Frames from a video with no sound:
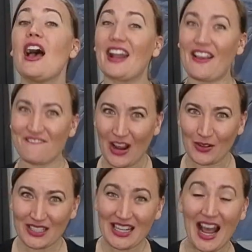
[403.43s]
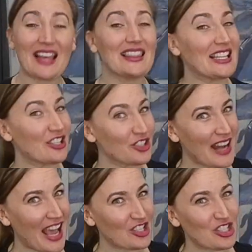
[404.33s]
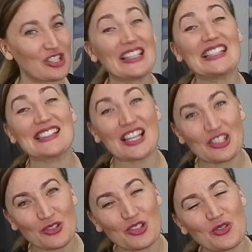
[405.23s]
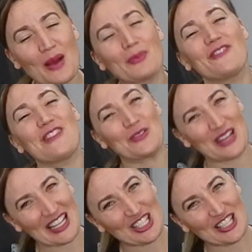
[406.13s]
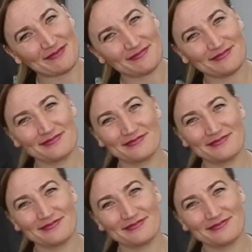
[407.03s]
and I found it on the International Essential Tremor Foundation.